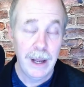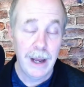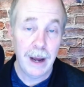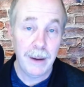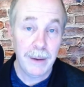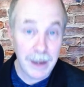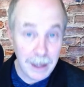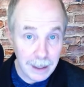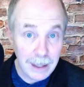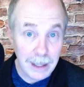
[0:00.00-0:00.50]
I
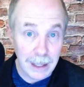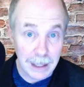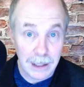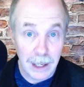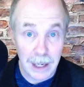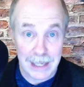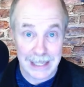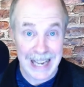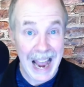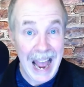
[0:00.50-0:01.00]
mean, it
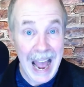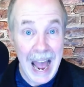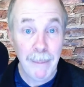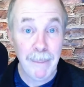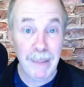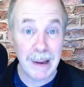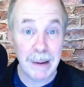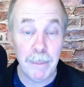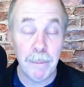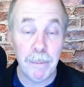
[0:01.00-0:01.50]
does
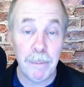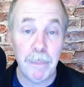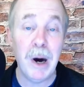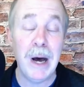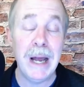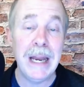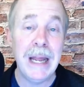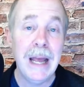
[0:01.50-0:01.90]
happen, but